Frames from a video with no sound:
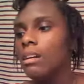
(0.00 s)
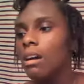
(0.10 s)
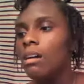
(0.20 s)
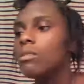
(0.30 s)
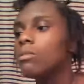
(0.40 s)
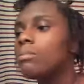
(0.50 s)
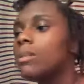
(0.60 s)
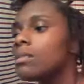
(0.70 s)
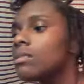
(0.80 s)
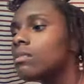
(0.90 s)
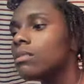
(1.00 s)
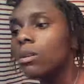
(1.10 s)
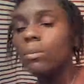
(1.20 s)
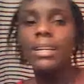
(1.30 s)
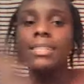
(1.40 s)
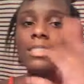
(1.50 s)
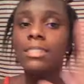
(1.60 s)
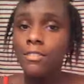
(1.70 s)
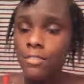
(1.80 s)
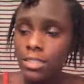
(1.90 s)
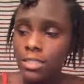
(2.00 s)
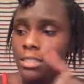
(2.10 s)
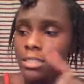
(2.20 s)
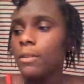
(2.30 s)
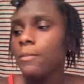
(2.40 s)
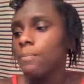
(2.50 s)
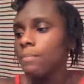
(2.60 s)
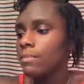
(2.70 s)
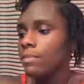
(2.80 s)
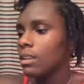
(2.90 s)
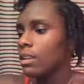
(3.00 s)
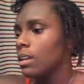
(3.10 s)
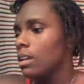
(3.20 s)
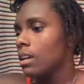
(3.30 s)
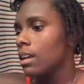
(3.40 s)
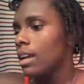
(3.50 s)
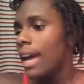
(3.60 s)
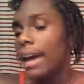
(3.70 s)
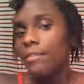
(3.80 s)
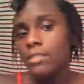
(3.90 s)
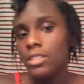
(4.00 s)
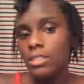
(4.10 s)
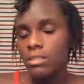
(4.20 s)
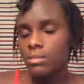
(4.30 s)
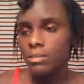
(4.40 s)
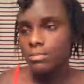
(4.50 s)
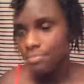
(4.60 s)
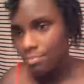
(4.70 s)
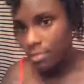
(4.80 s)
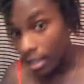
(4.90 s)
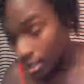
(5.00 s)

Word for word: Oh, but no, what I did first though, after, well, I